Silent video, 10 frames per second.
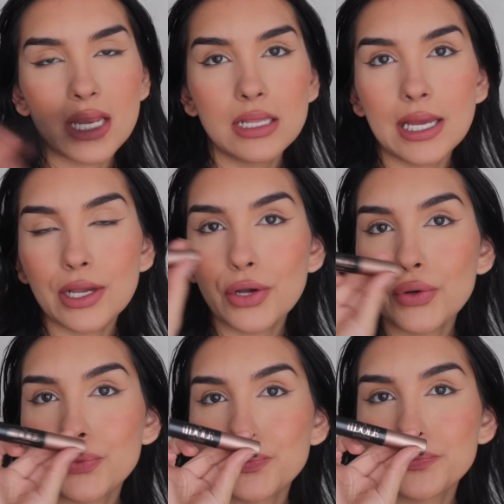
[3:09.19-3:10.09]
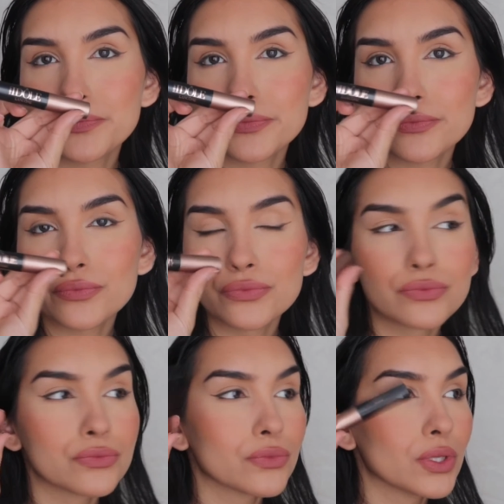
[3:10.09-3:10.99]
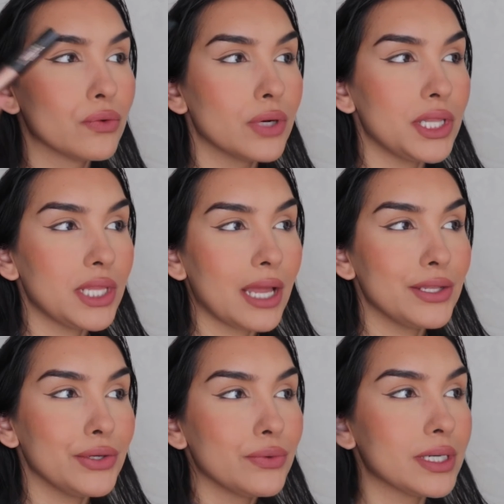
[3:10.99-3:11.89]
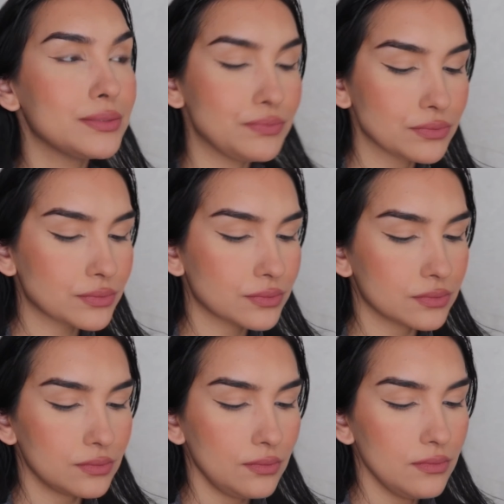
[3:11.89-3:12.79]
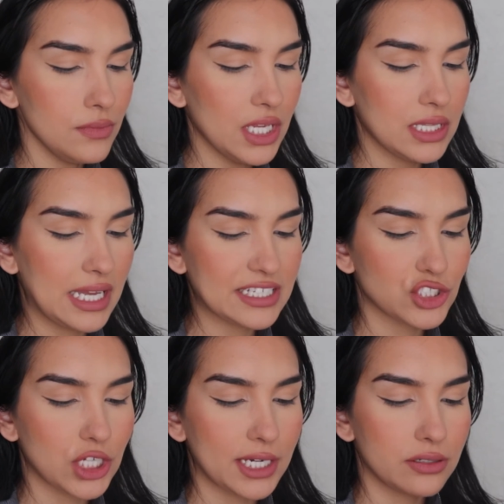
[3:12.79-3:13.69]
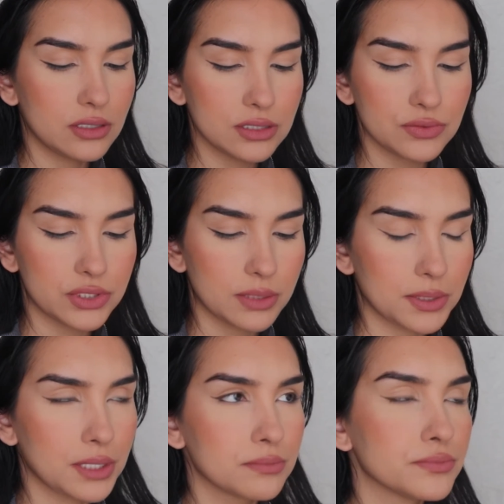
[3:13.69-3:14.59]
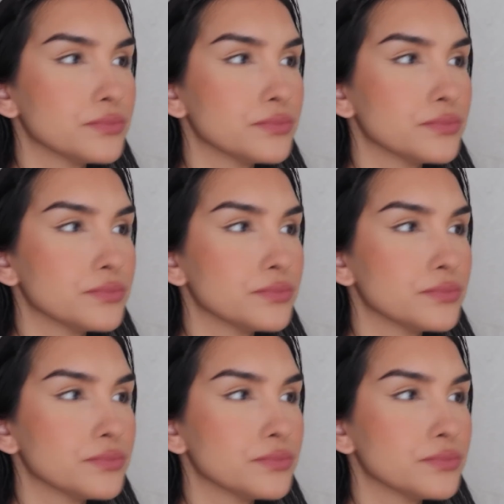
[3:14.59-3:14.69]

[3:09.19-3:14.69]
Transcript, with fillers: Lancome one, that new one, Lash Idol or something.